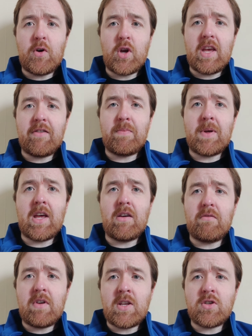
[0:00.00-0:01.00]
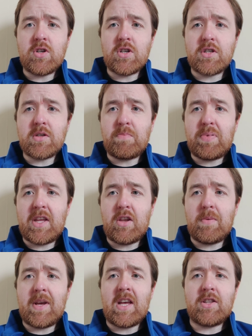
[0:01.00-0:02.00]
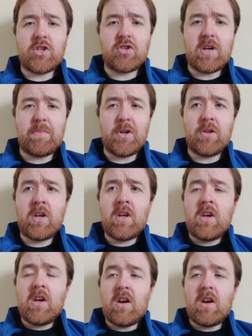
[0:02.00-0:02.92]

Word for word: 48th minute, Rangers play their way into trouble.